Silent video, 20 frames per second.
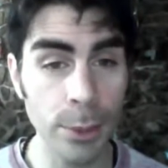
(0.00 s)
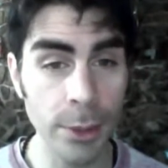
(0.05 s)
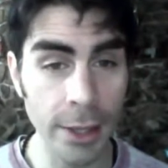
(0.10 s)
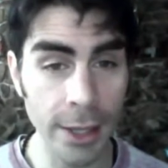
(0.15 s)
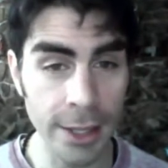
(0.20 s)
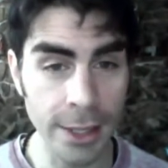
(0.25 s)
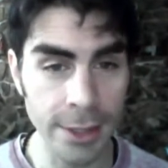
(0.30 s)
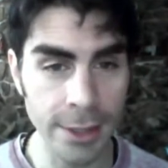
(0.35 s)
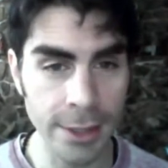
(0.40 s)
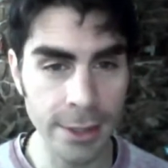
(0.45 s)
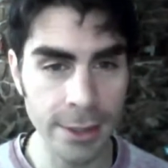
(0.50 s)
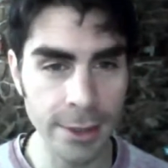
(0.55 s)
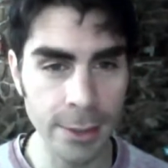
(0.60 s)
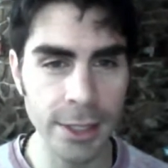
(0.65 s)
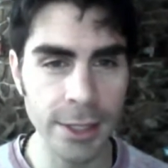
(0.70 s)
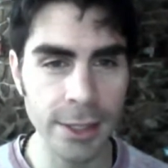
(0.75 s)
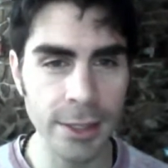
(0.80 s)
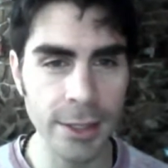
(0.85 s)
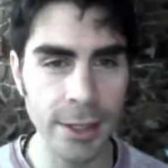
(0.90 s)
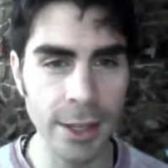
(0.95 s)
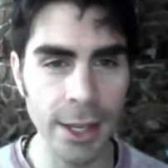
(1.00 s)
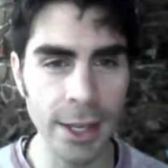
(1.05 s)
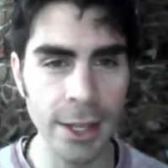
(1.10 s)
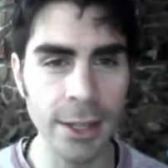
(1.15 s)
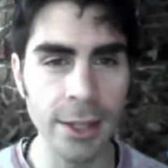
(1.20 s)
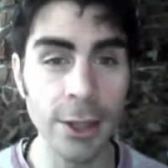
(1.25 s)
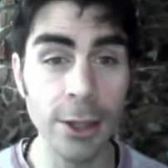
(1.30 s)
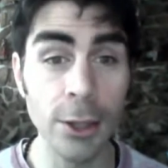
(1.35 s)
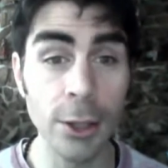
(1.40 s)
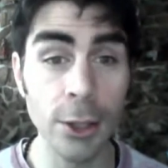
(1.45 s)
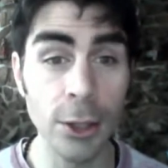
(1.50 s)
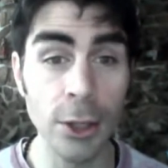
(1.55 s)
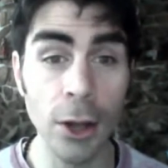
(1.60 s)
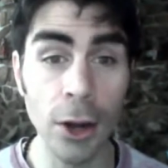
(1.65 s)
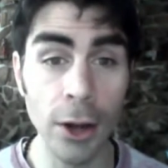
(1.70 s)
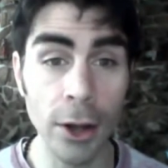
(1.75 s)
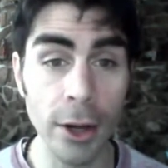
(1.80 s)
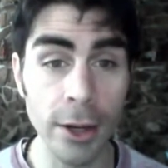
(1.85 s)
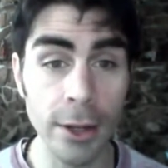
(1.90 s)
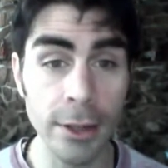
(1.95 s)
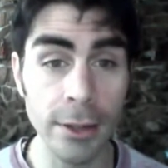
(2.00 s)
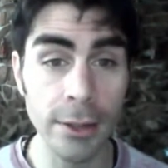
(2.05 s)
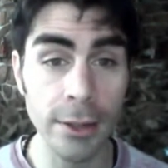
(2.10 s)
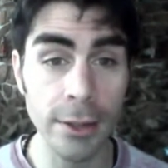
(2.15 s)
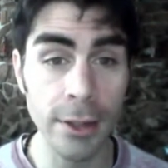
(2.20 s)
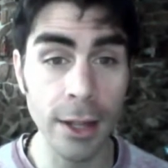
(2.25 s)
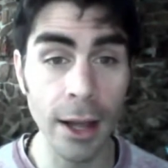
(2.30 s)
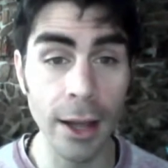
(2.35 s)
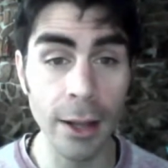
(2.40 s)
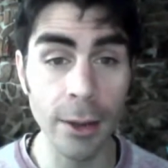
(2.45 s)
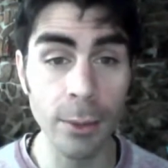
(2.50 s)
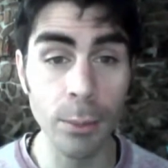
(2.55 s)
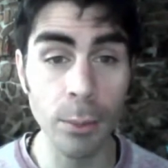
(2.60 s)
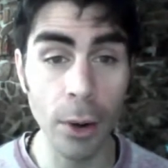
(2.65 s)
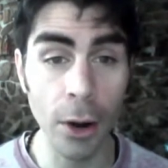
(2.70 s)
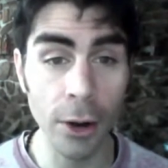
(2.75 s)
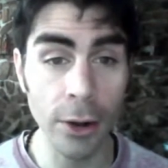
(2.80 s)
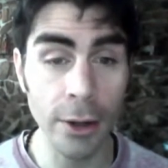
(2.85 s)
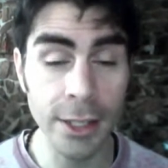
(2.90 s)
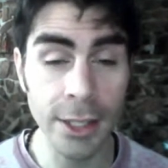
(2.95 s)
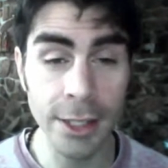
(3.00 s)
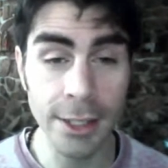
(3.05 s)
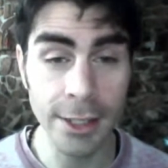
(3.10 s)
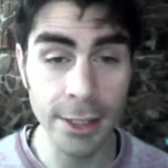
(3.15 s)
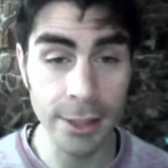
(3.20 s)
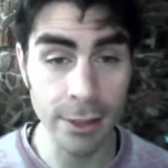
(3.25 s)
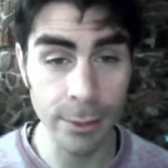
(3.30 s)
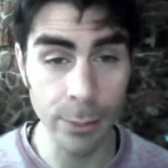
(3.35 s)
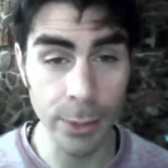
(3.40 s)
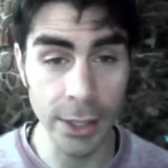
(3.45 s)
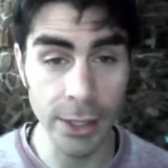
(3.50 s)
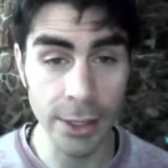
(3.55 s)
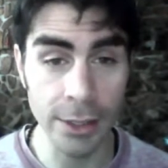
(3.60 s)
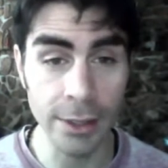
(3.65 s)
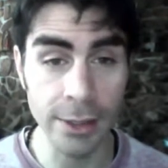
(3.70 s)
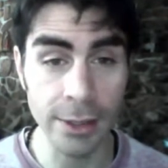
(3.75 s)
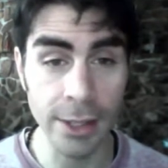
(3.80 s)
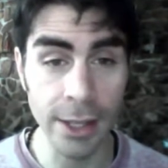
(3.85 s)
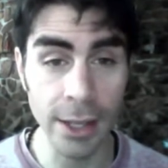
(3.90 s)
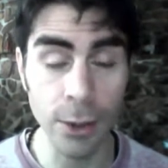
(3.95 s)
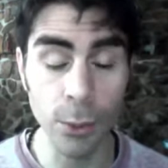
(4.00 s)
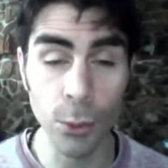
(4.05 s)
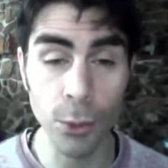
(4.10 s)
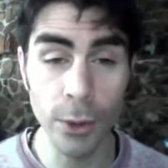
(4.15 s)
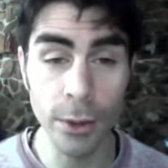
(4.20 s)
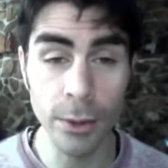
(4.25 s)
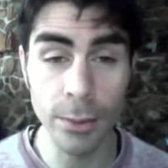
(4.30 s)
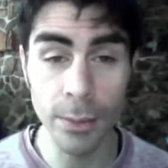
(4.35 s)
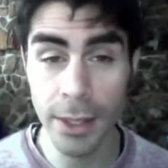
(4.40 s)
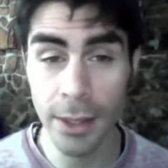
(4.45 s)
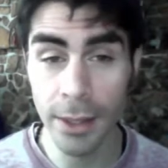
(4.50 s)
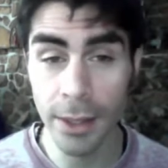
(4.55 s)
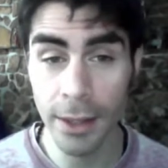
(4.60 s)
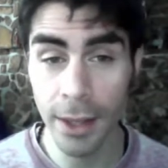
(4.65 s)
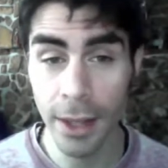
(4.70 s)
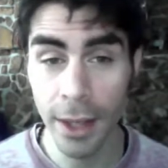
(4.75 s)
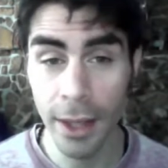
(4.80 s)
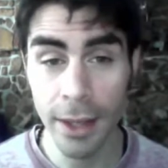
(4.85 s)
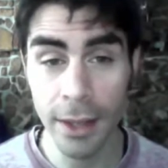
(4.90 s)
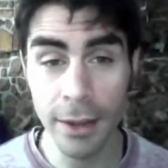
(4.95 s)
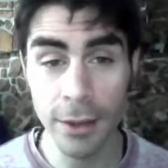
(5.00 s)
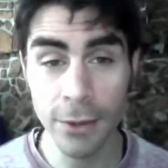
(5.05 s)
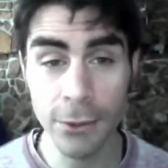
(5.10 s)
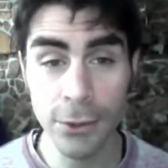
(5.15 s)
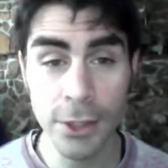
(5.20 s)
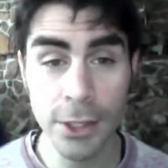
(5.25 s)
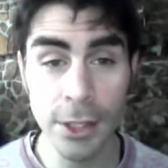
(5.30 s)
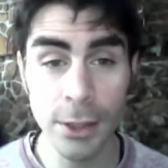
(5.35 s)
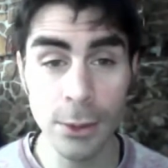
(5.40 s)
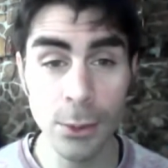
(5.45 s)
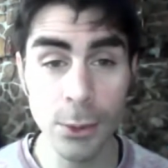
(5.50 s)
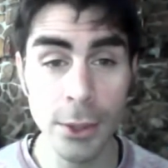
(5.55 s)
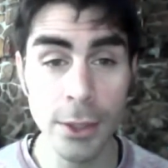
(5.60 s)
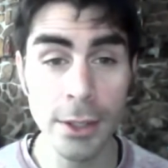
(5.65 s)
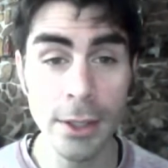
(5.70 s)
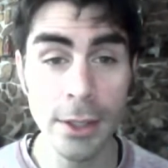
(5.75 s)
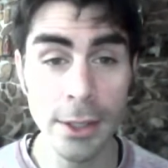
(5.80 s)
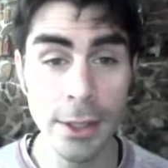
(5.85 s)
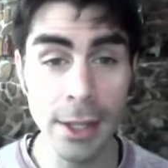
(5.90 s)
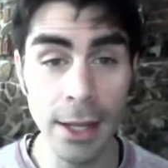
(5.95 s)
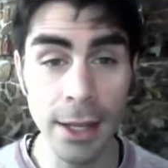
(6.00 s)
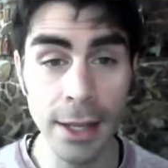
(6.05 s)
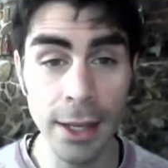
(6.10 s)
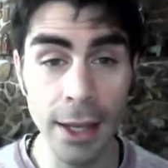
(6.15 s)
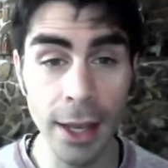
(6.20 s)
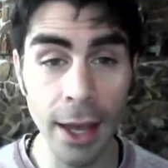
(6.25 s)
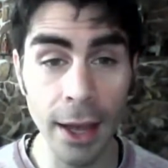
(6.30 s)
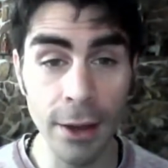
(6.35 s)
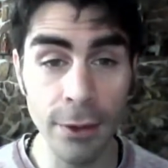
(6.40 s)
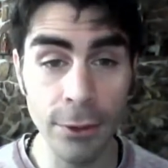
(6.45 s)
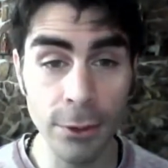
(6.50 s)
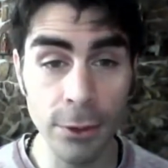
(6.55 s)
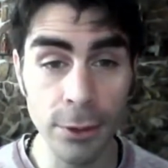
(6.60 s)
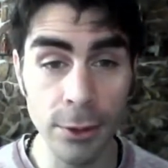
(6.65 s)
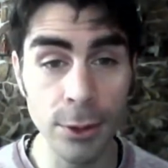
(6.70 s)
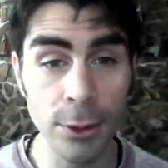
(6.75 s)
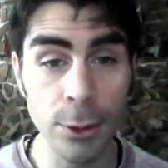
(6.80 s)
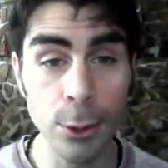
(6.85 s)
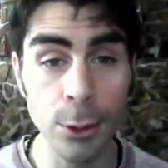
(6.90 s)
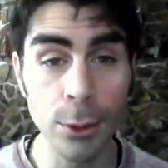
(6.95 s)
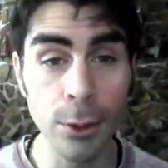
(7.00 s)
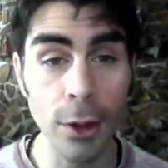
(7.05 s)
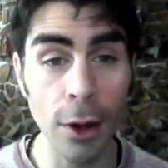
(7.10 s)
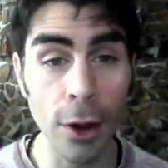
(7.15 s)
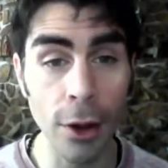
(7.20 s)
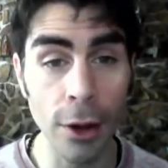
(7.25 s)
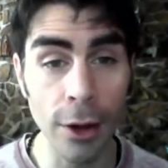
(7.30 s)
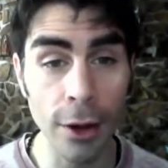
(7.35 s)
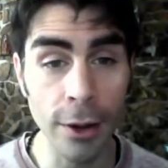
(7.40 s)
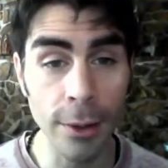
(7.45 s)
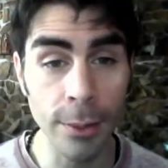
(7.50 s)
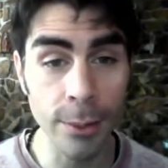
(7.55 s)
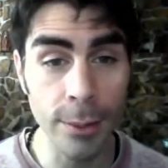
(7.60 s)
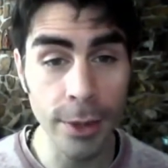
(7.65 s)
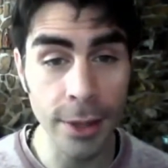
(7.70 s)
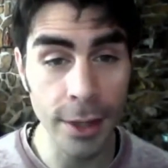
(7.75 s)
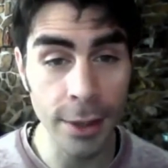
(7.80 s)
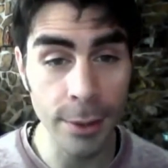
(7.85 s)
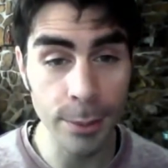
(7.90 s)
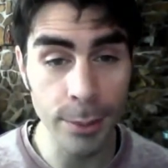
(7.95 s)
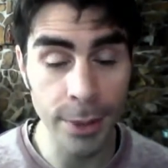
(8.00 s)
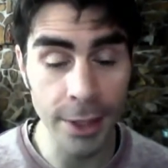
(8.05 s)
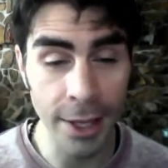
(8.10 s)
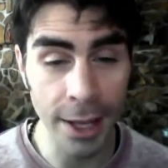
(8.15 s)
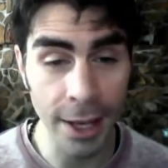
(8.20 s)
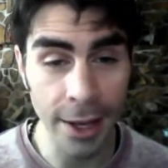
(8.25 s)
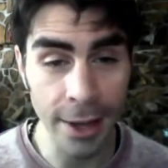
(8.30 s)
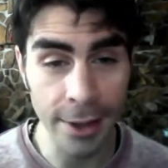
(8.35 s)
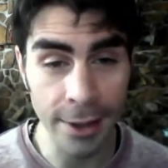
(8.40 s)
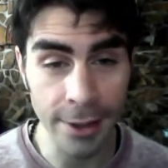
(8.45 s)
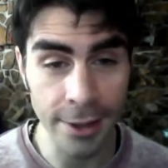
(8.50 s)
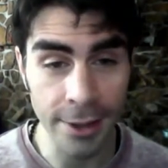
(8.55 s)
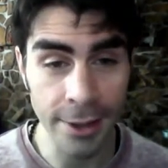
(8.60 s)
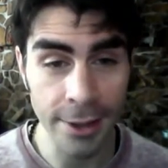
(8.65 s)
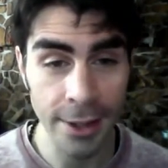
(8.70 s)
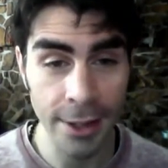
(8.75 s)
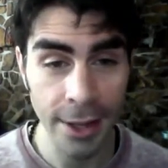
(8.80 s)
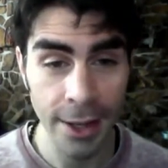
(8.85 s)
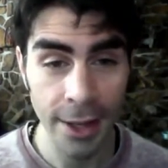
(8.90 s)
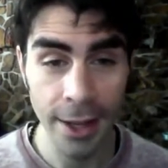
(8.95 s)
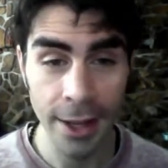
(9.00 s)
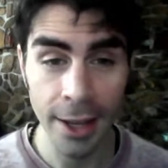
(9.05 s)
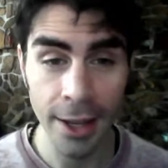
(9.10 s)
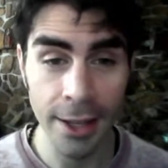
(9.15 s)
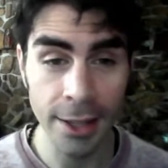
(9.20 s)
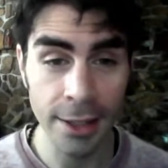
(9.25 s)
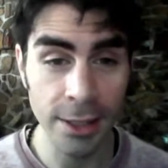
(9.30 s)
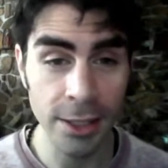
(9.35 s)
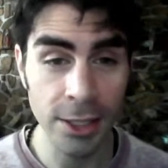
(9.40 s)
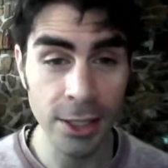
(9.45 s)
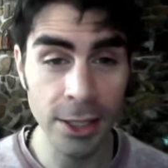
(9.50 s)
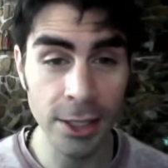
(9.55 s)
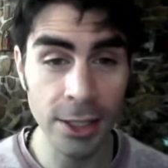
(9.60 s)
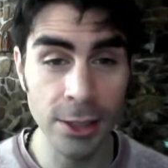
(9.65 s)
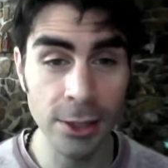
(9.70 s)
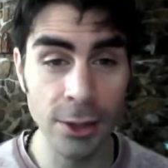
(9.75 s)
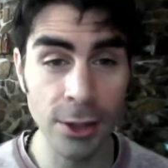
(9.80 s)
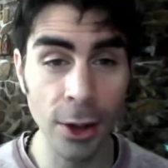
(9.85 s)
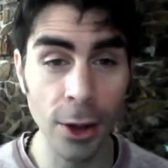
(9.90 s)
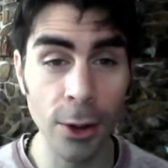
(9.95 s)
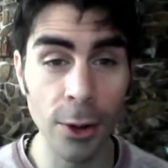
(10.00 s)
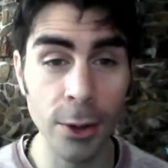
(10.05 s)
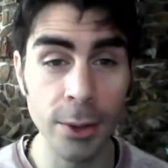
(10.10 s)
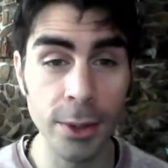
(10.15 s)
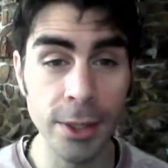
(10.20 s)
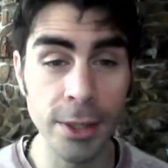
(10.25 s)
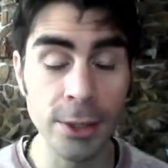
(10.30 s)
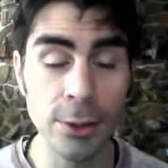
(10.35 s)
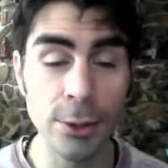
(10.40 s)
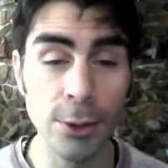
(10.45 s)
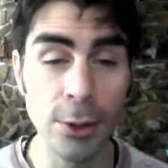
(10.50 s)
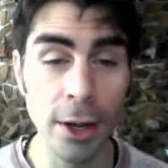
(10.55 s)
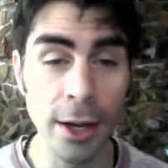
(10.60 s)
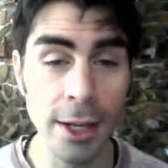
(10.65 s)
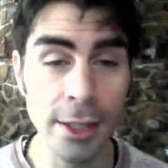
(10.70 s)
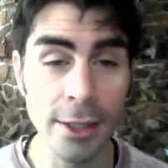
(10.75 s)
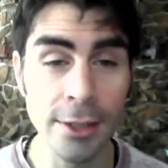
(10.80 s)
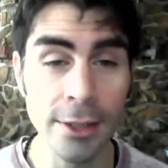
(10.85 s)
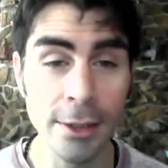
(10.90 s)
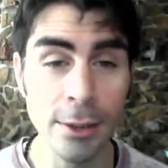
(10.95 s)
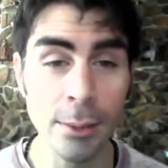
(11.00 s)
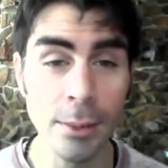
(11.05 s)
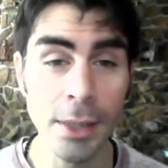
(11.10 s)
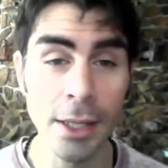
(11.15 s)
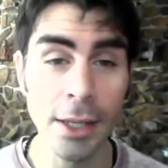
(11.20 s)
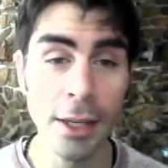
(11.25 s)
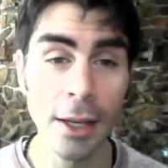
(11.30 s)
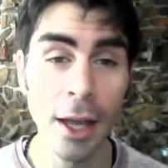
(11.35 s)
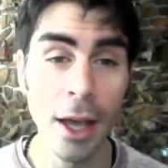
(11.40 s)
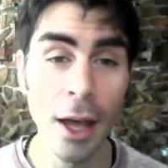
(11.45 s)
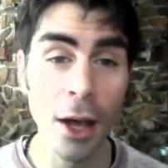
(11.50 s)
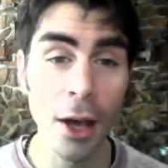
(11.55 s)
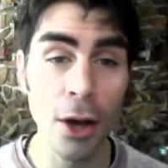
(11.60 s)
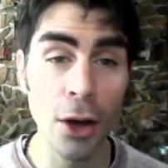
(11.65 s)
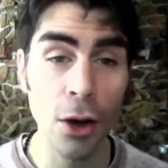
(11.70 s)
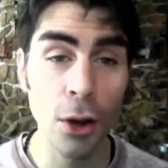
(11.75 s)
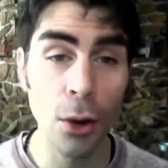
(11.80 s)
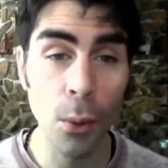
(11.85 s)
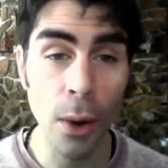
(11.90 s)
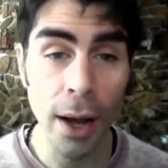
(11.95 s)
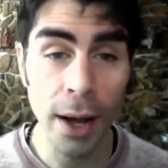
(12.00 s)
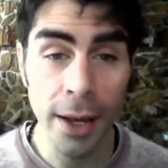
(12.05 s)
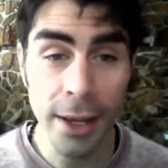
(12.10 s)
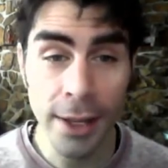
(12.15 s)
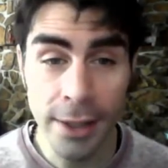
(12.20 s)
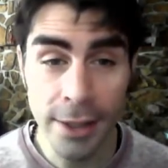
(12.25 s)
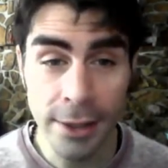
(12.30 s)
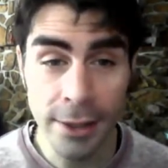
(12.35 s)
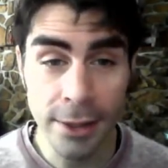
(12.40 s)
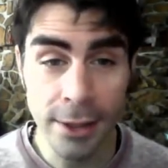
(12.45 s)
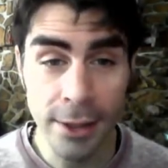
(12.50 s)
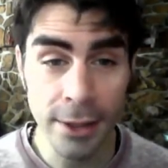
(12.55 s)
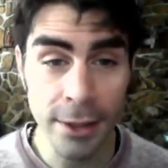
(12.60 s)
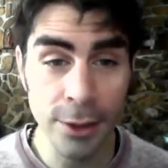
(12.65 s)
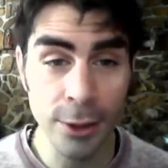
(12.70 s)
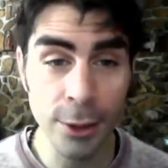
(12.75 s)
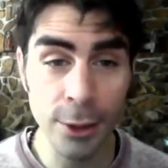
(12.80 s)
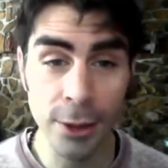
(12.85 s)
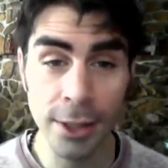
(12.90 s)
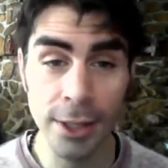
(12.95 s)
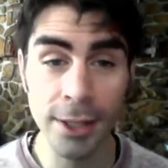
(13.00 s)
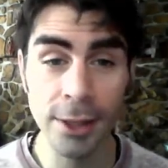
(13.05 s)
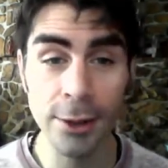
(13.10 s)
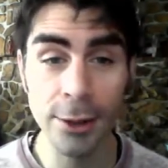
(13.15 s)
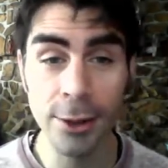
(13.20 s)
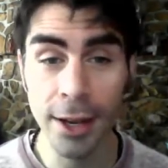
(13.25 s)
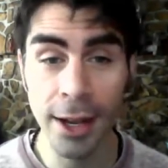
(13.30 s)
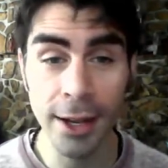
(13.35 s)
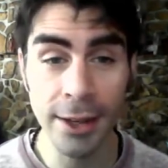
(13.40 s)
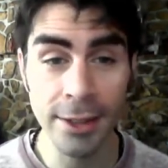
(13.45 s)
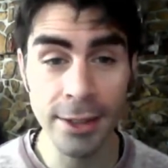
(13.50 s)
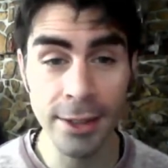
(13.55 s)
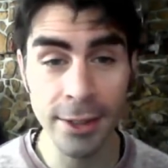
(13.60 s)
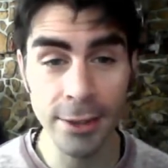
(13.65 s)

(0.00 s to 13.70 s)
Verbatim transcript: to be in place, much like the dogs not barking as much as they would be if she wouldn't take efforts to calm them down. And she's always tries to be quiet